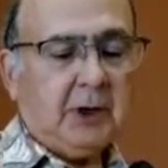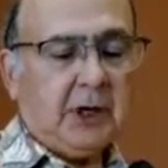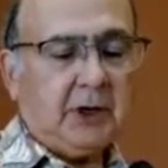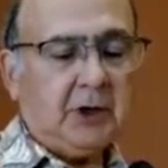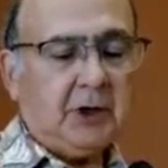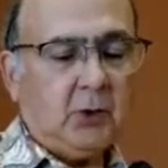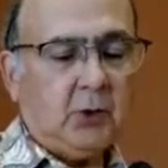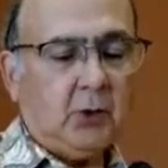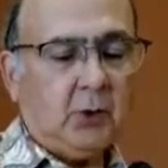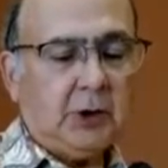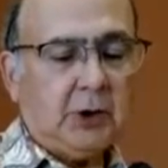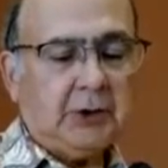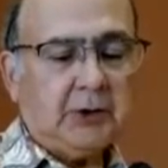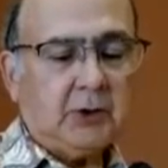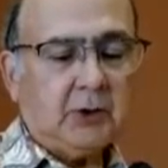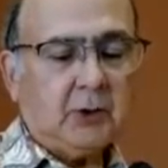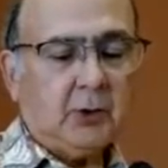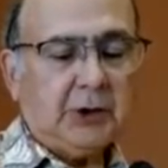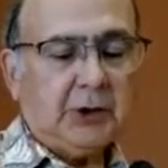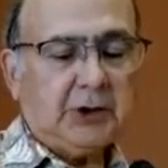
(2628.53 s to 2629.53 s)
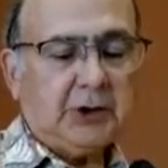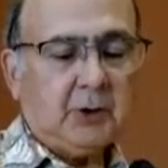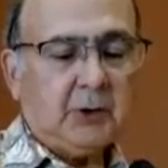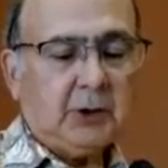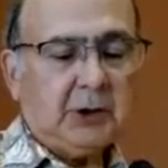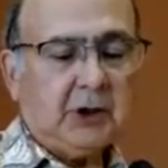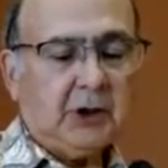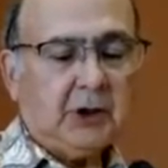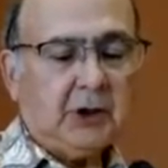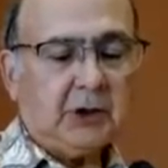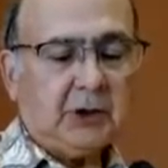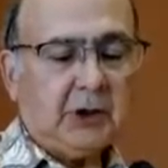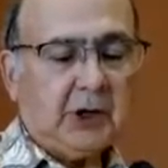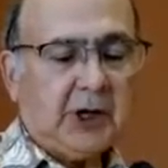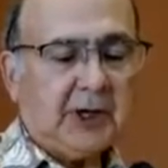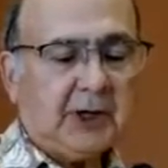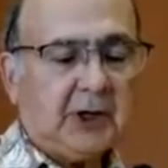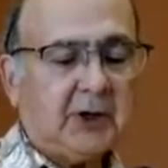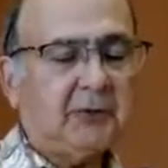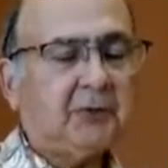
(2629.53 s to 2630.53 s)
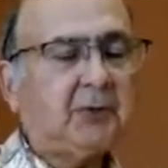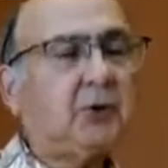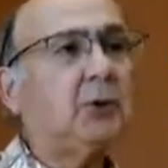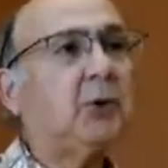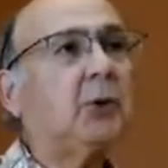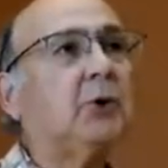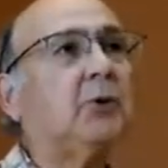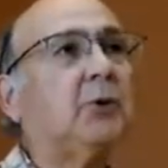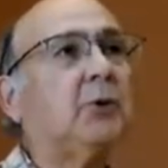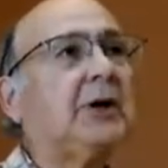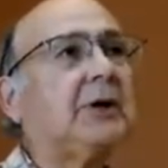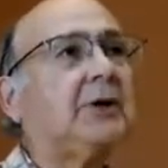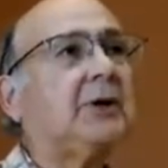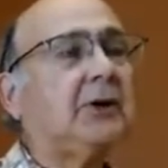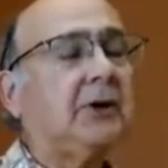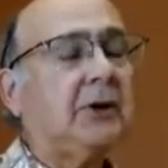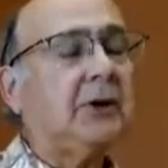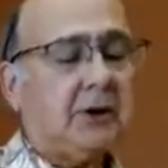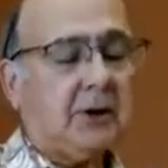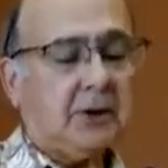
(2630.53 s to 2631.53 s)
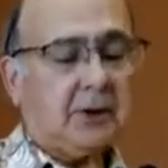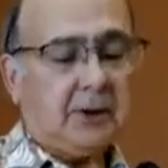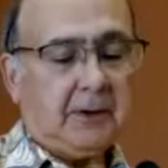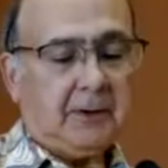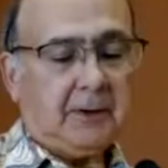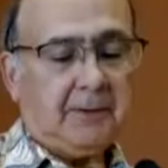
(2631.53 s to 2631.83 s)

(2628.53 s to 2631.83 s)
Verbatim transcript: and you wonder what they would look like if you were right there.